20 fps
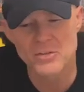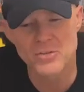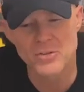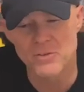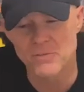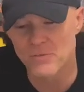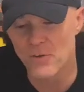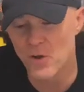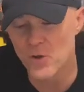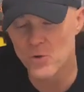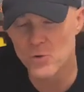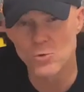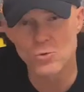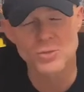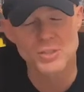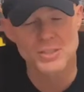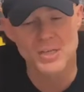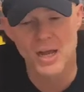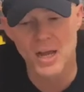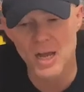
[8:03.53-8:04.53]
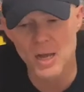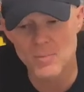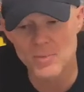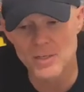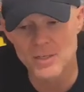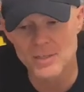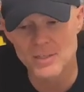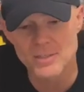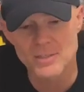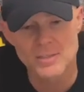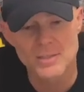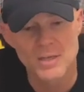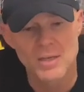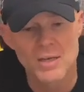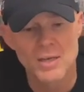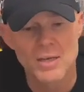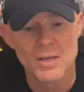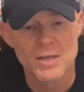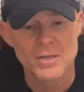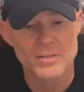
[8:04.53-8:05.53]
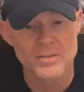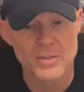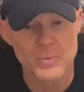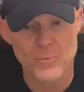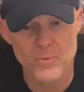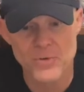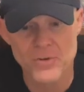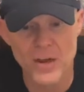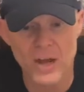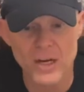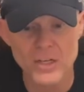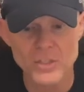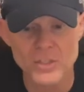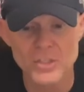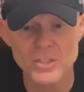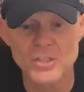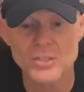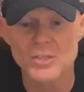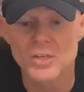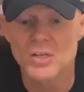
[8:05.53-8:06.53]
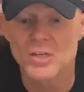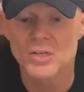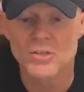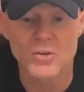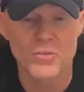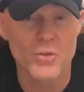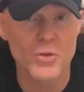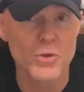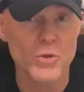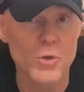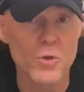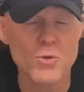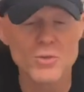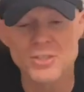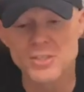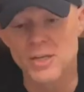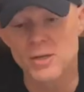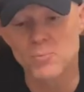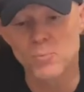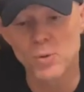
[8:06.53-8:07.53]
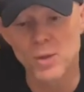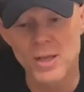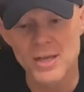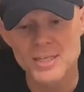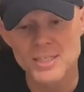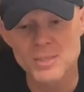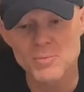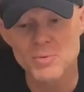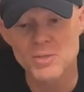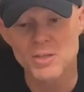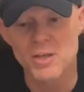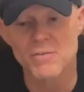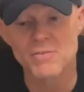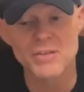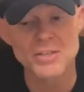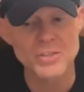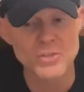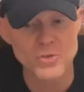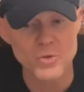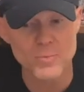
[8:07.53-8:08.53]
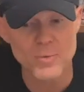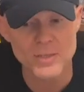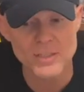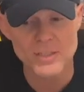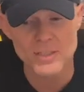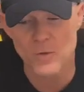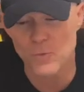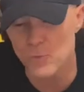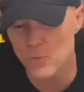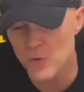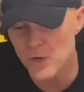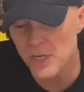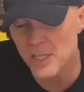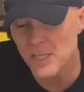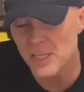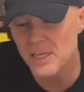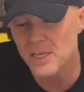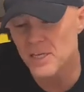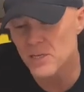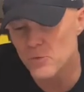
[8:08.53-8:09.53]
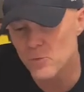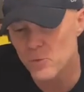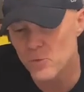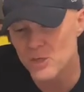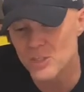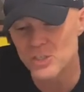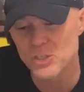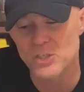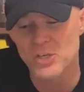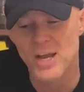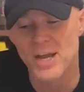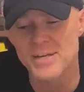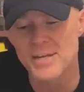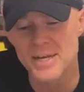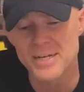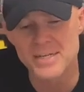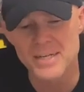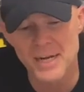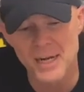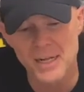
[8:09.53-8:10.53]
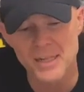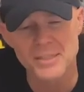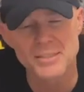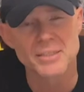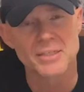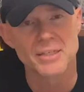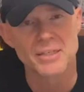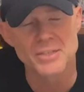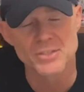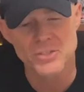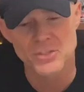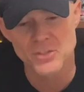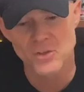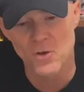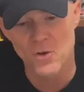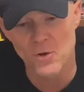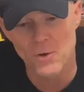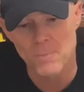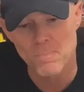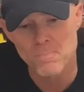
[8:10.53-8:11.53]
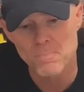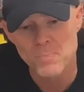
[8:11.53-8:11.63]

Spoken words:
to the vocals and harmonies, to the production, to the use and placement of instruments that really enrich and add colour to each song.